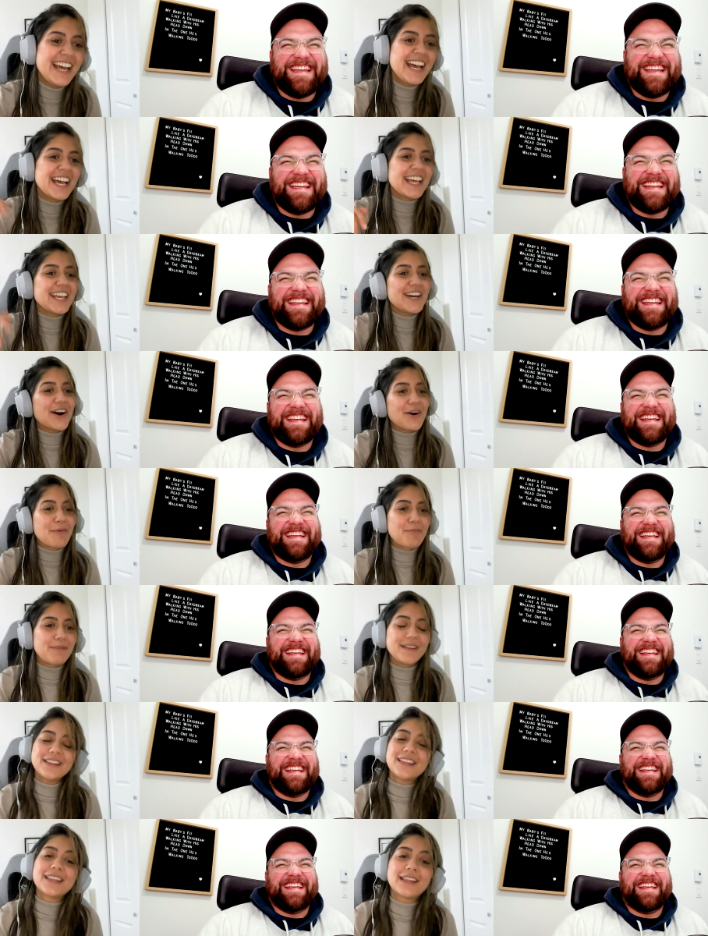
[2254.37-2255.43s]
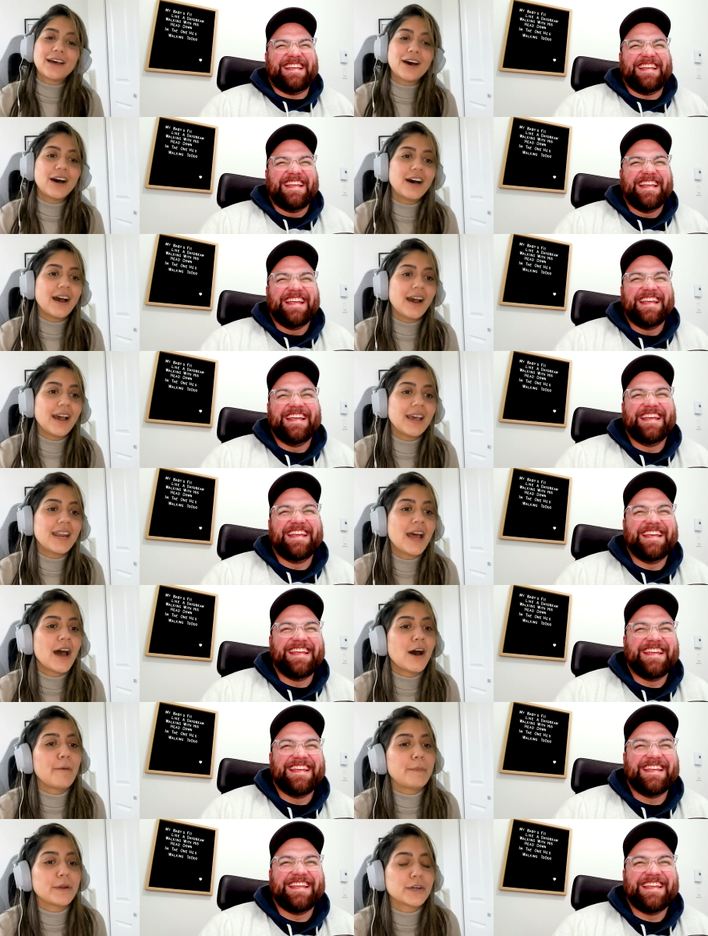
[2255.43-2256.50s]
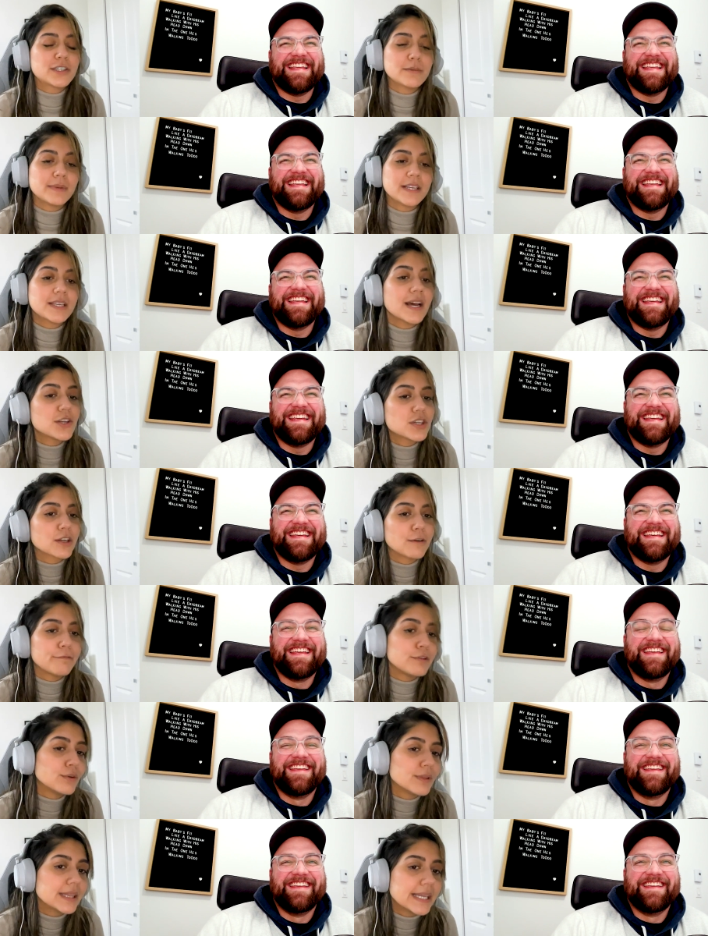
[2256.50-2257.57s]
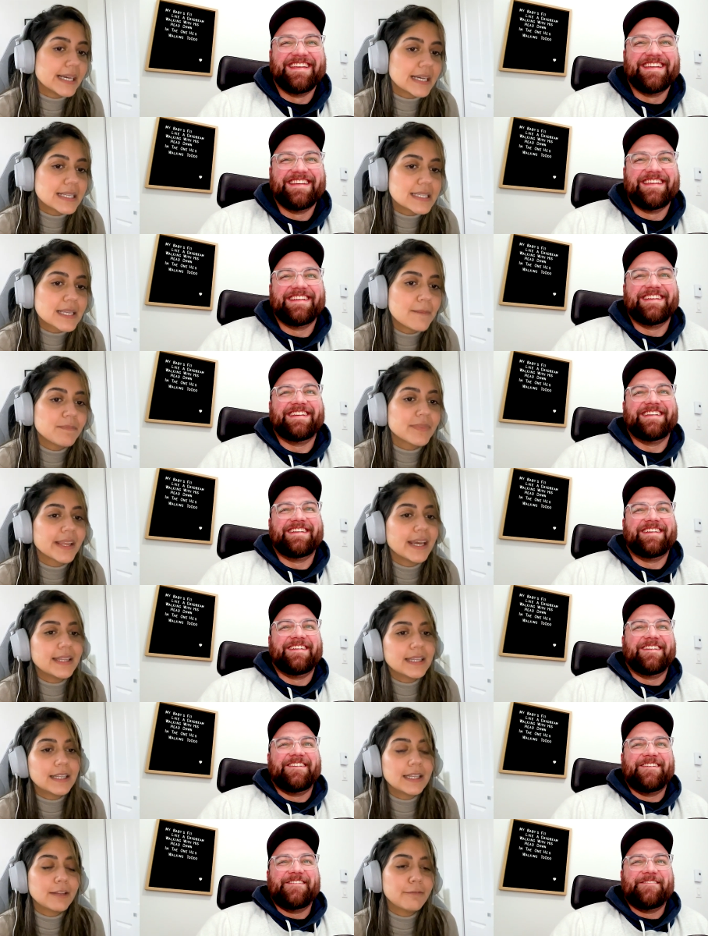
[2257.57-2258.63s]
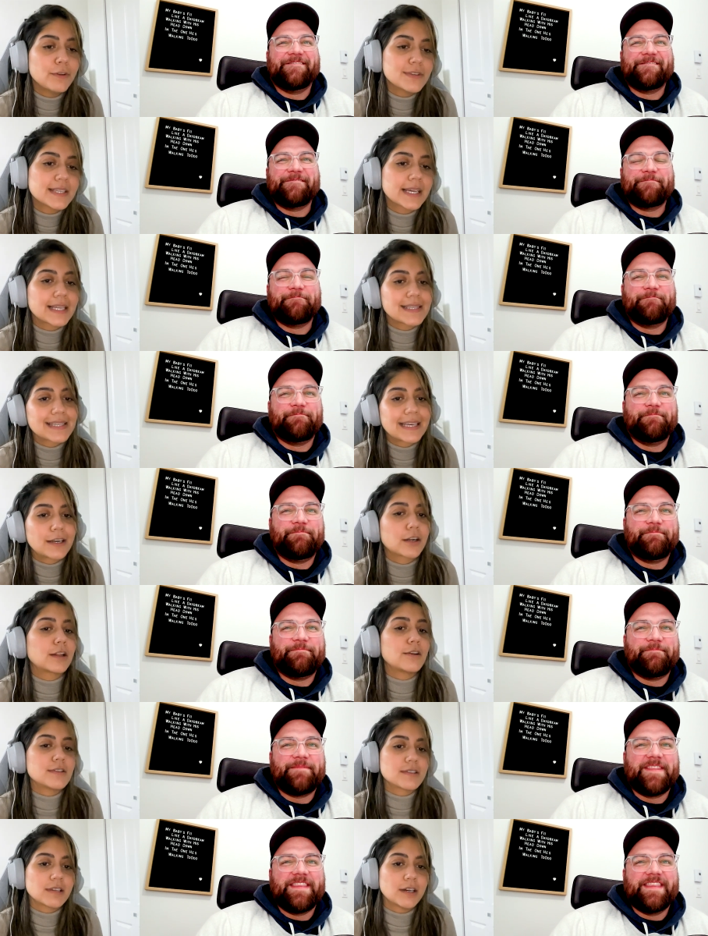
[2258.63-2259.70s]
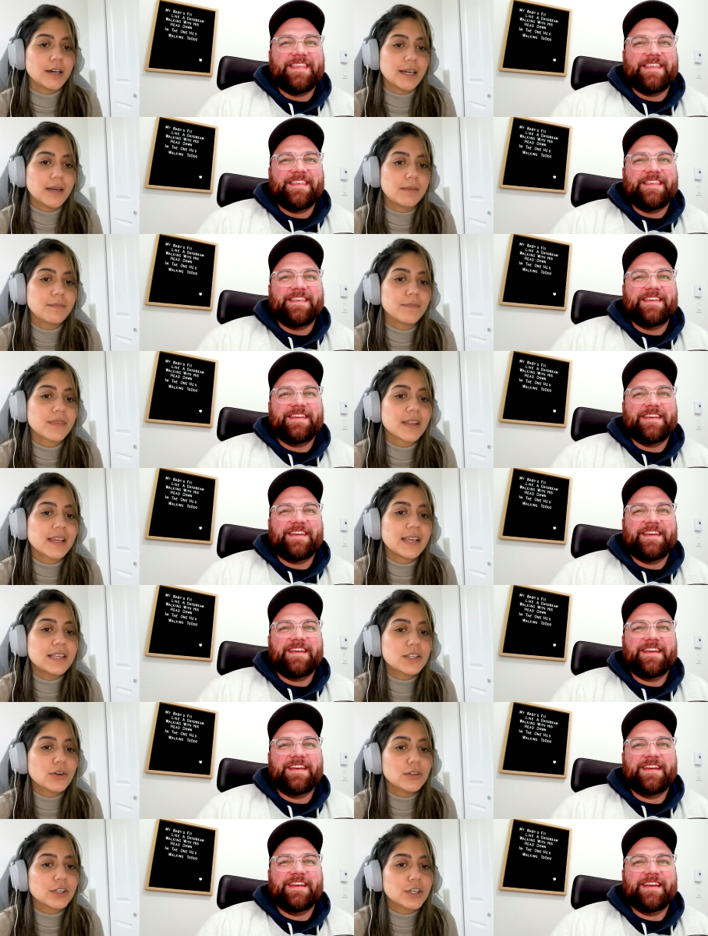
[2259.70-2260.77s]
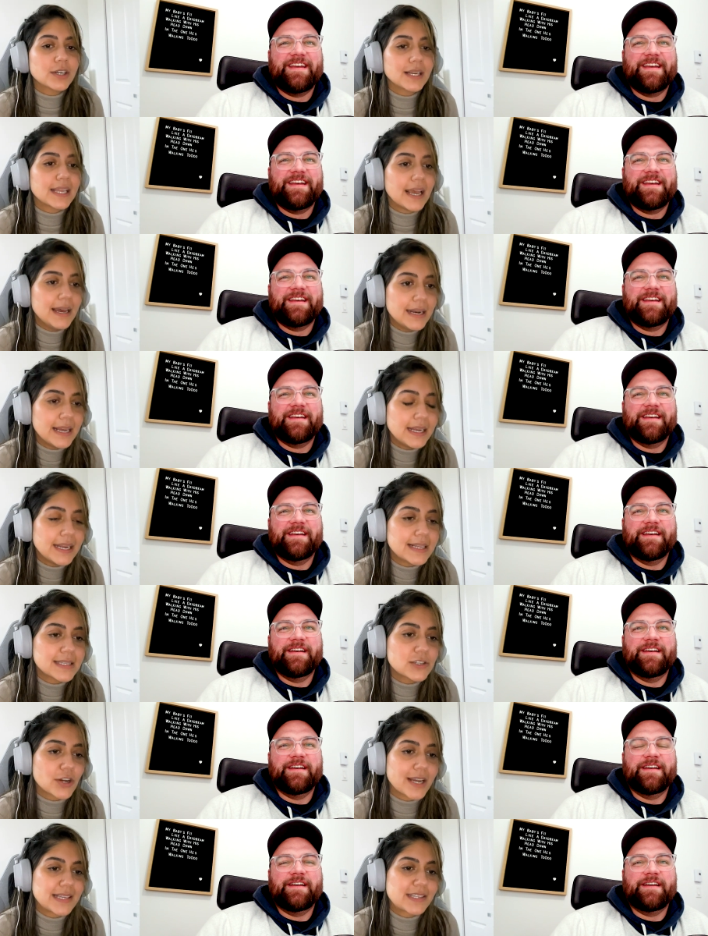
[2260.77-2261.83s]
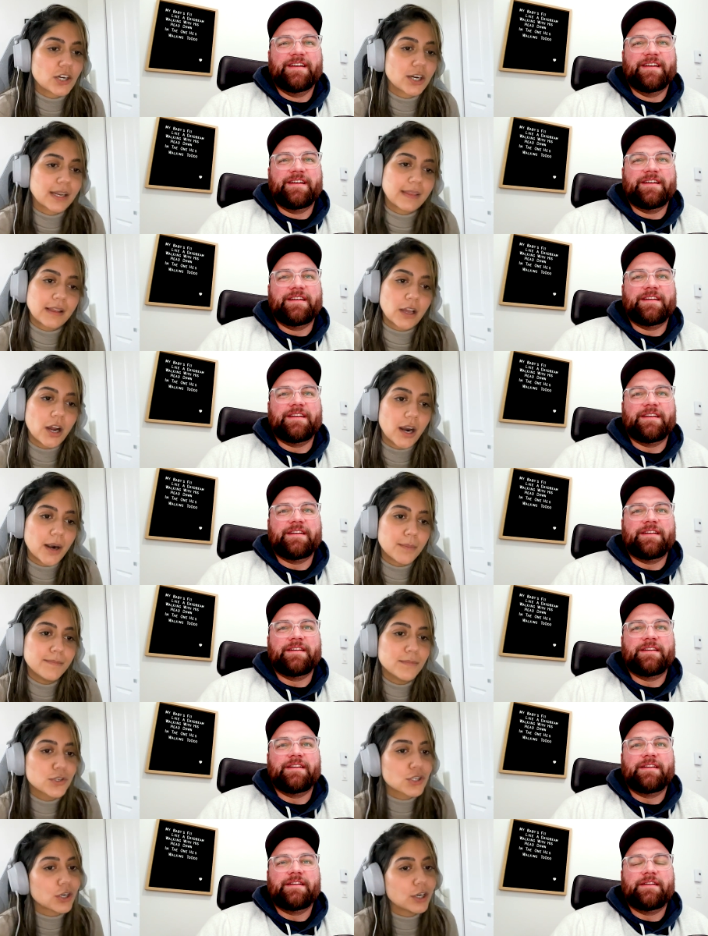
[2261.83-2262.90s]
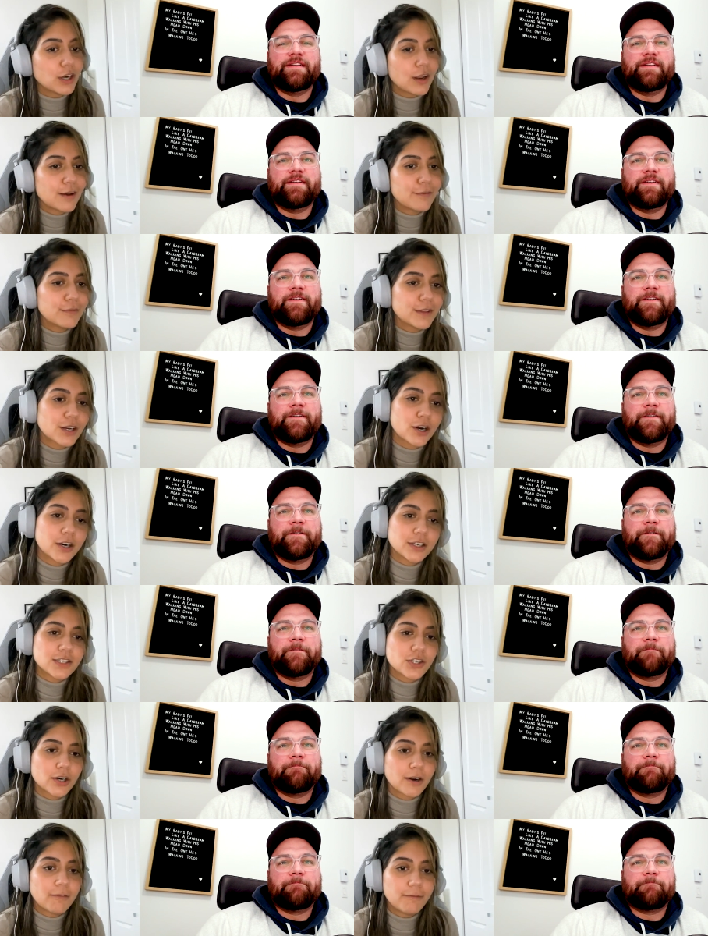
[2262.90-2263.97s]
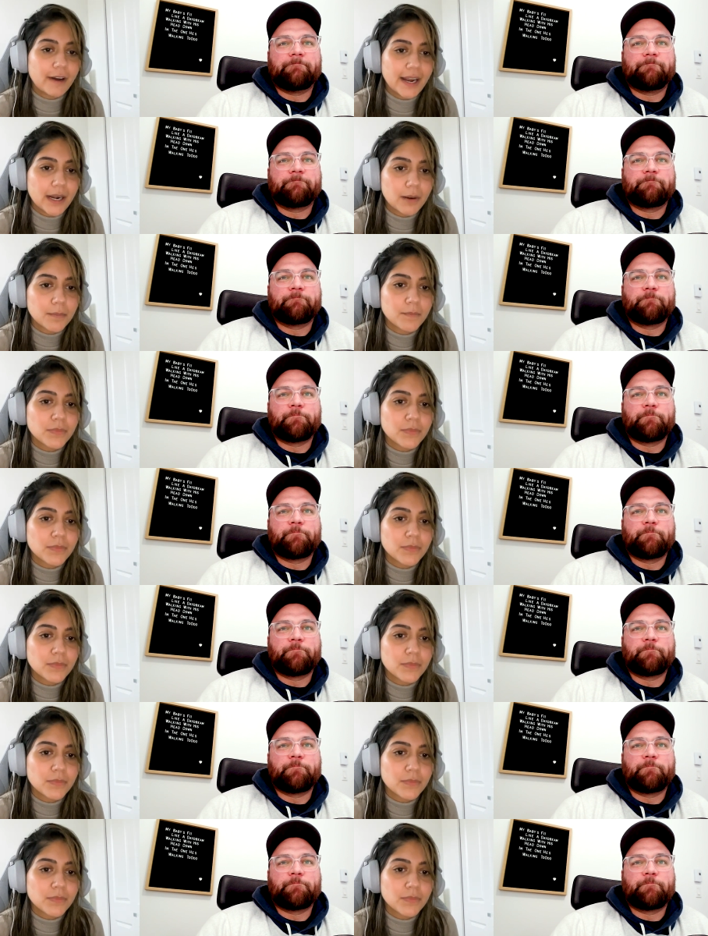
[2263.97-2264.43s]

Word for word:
Speaker 1: he opened the hood, appeared to be touching a few things, and then a few seconds later closed the hood. He told her to get in and try starting the car. Sure enough, the car started fine.